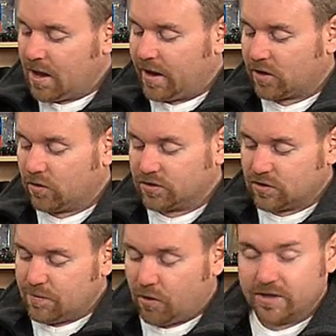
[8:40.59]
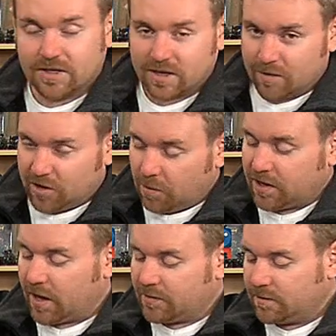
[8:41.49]
It costs 3 points and it can be
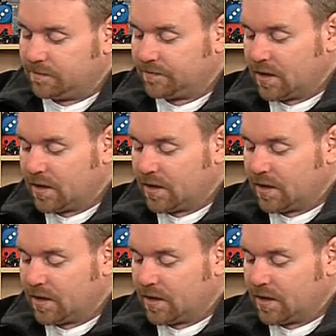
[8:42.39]
upkept.